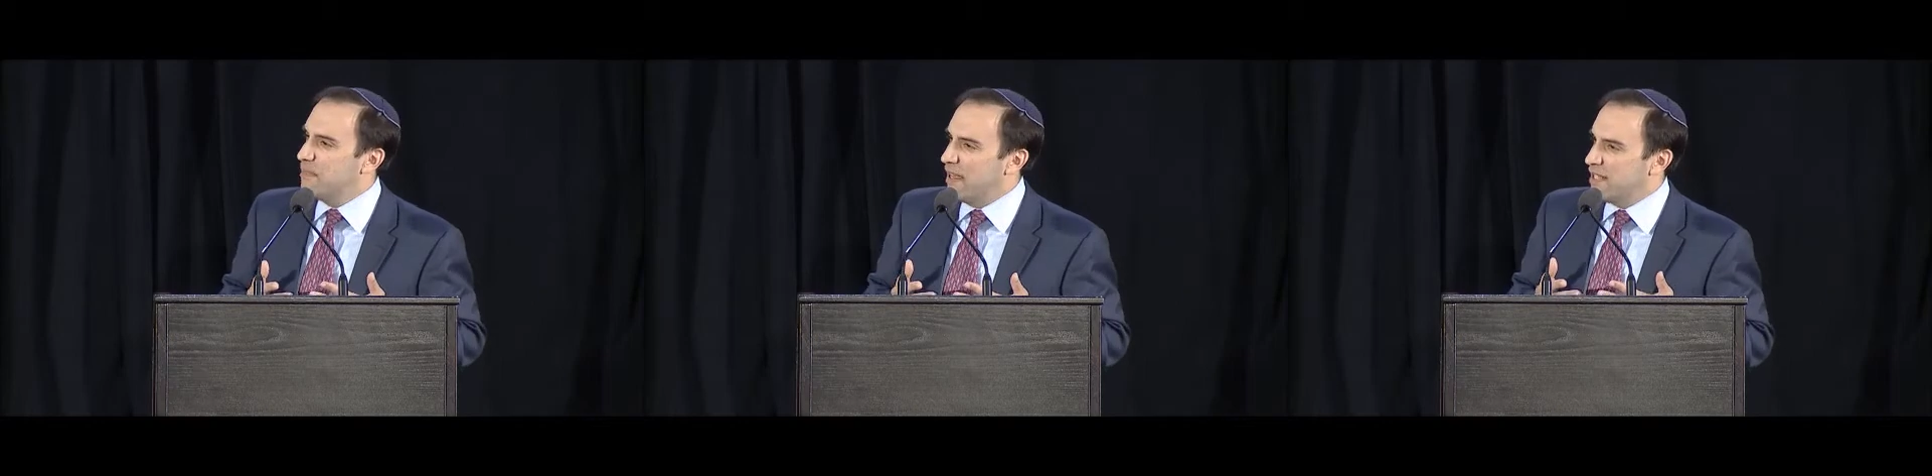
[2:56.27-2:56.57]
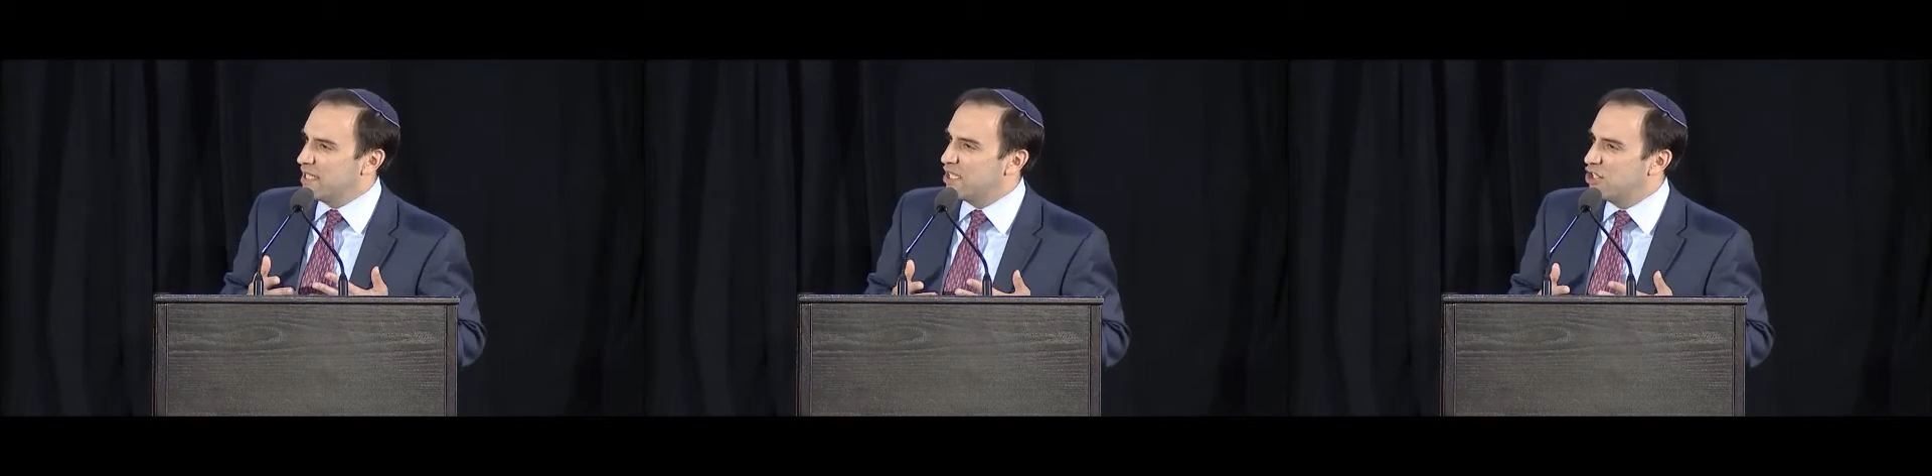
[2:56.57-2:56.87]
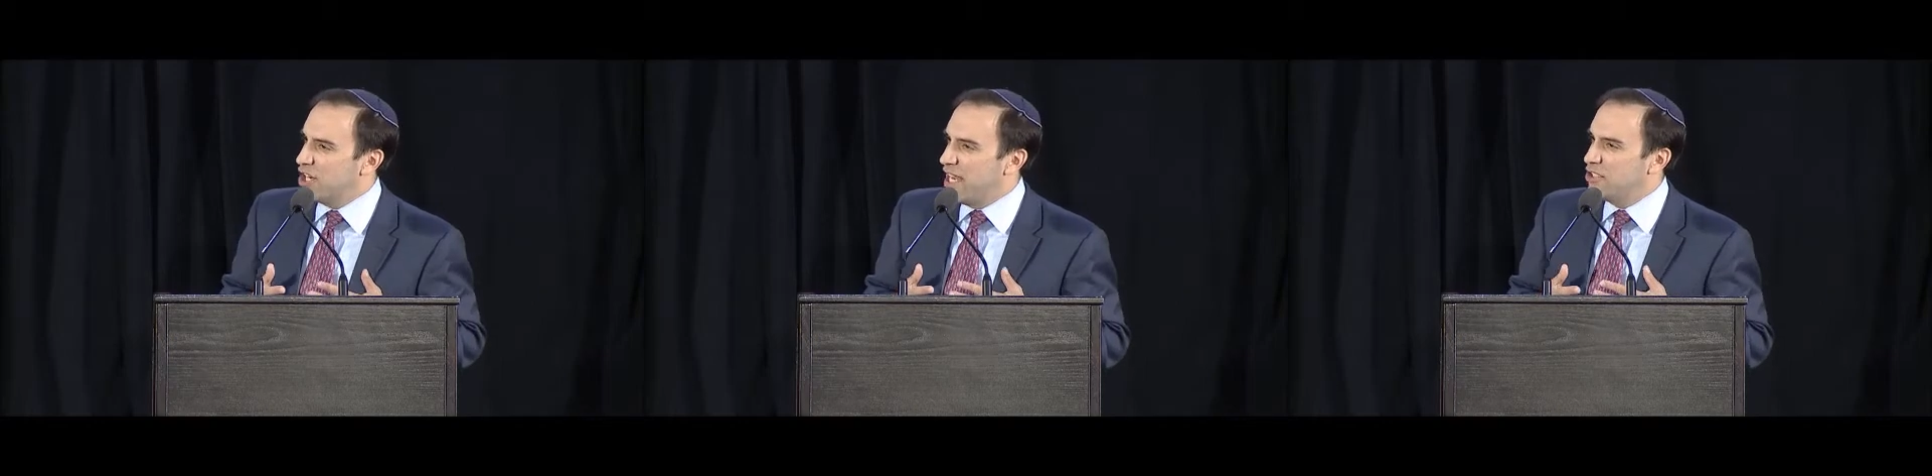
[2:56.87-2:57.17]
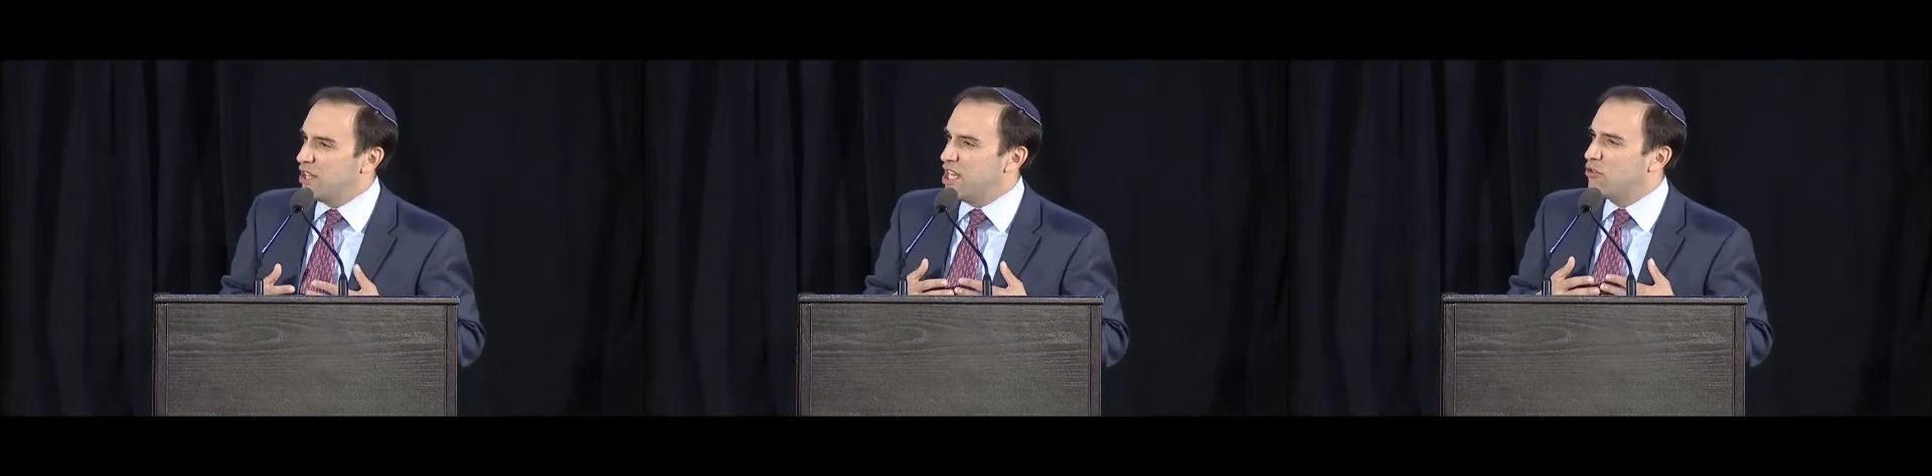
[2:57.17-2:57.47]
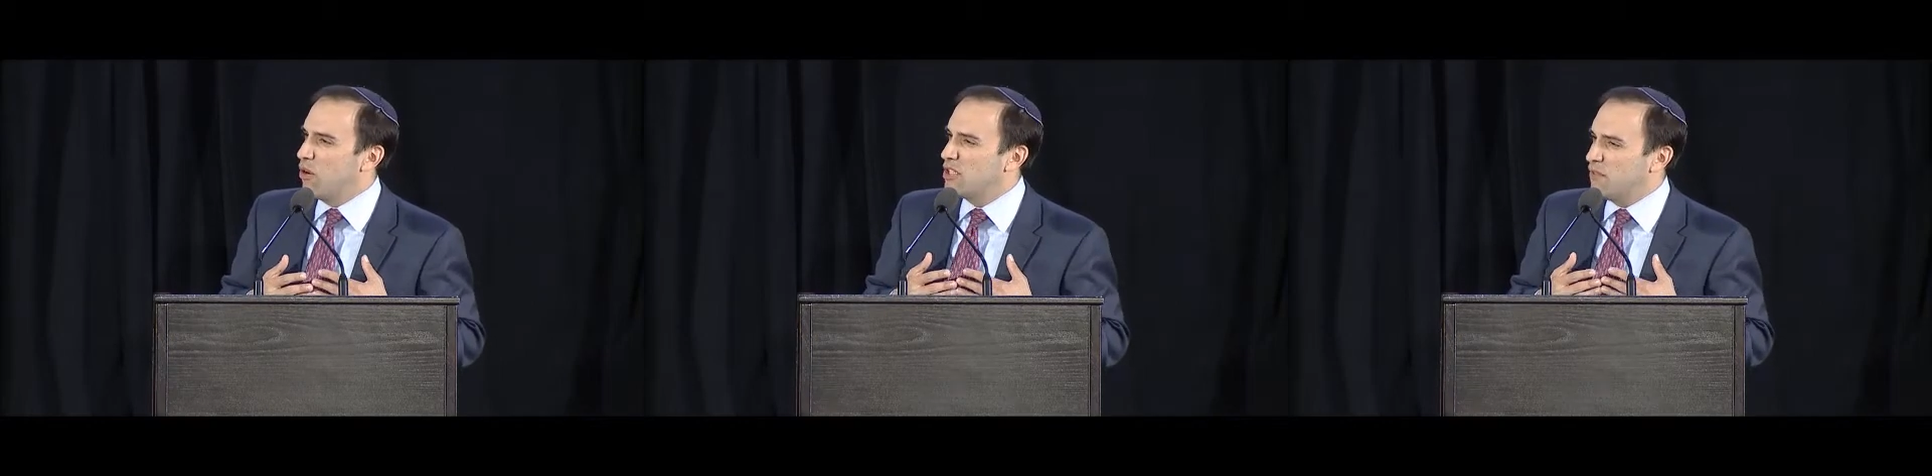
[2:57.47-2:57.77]
by this exchange that he
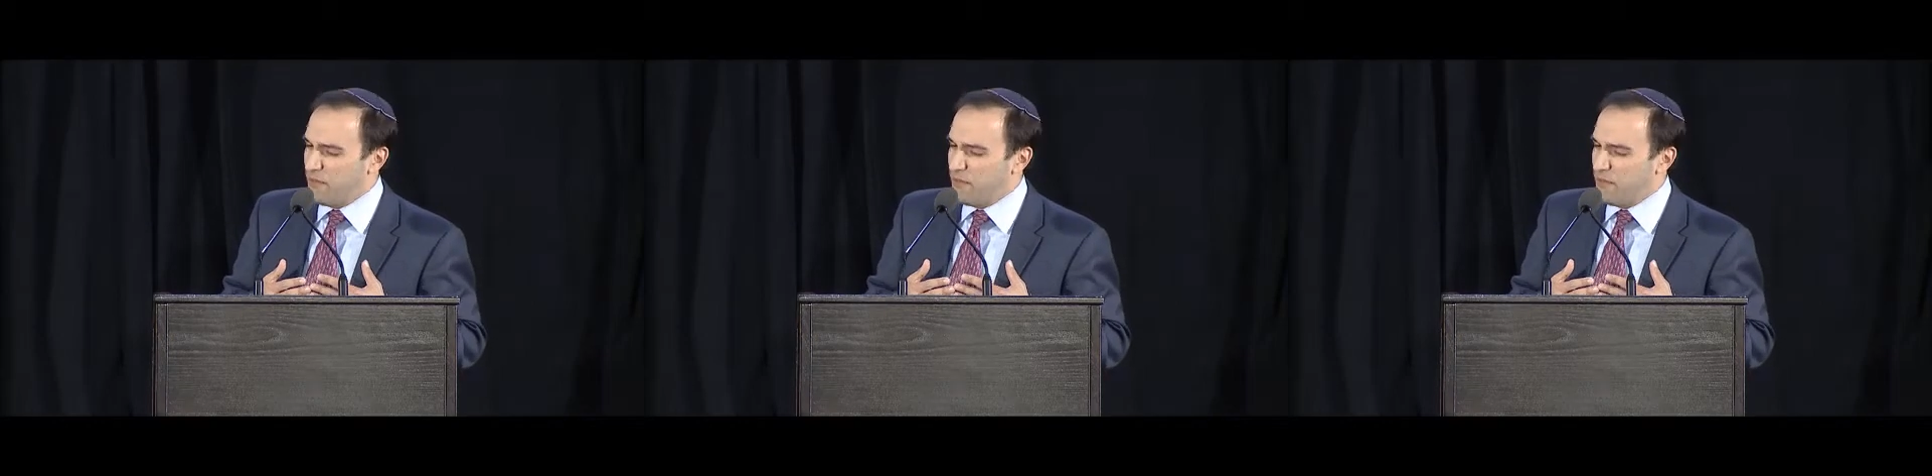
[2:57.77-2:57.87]
grows